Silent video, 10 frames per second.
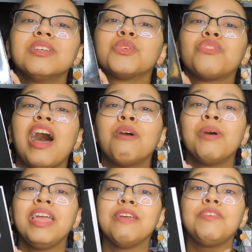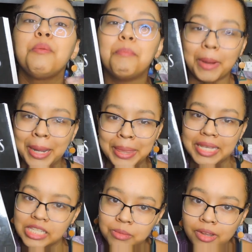So that way, if you buy
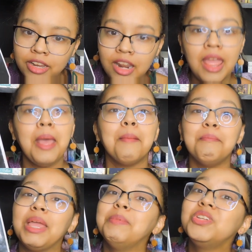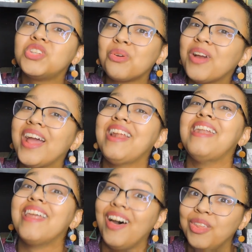this one, maybe she'll write
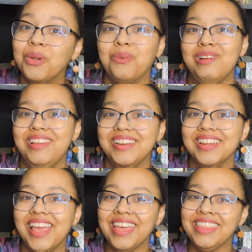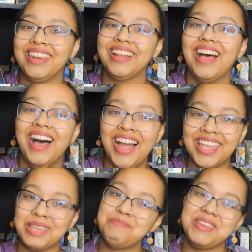another one, and then
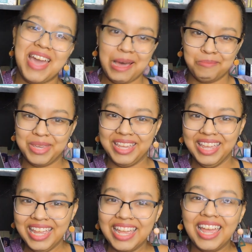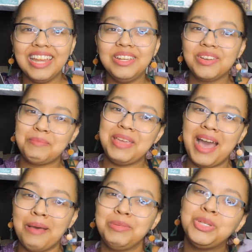I could be happy. And you could be
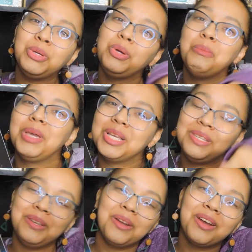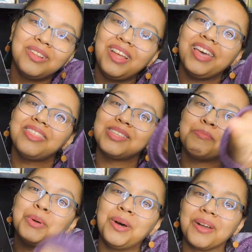happy too, because you're gonna like this
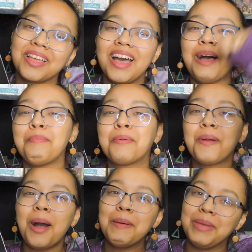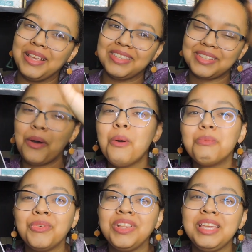book, I promise.
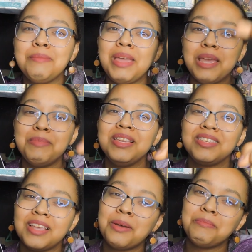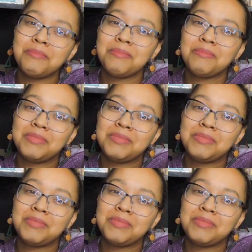Hopefully, maybe sometime,